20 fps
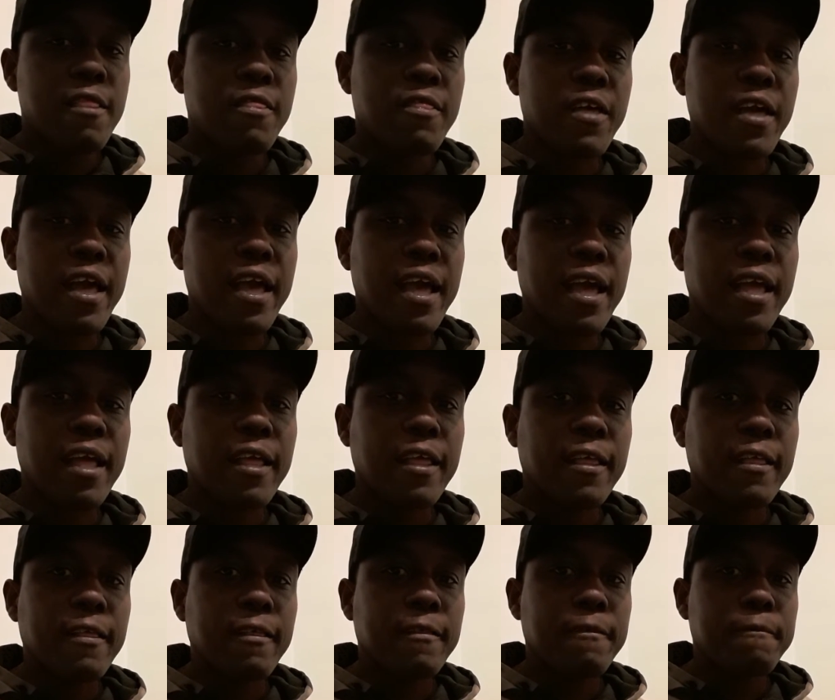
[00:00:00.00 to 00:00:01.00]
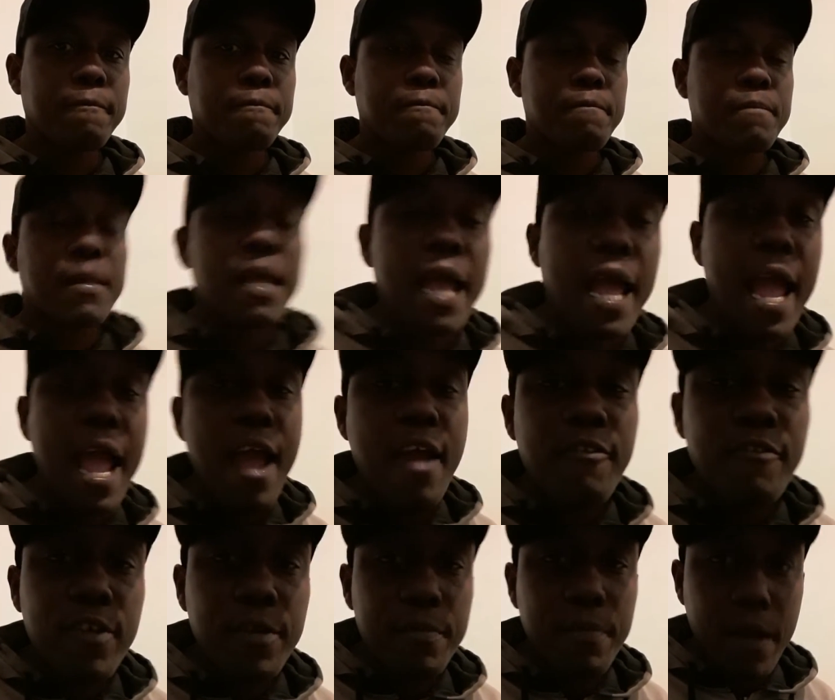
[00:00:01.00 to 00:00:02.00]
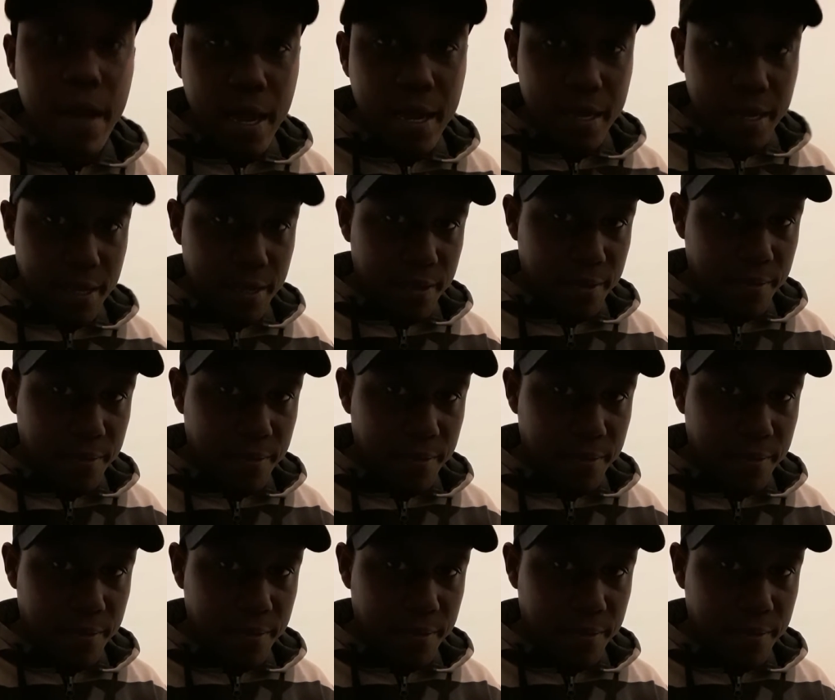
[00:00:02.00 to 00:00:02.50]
that everybody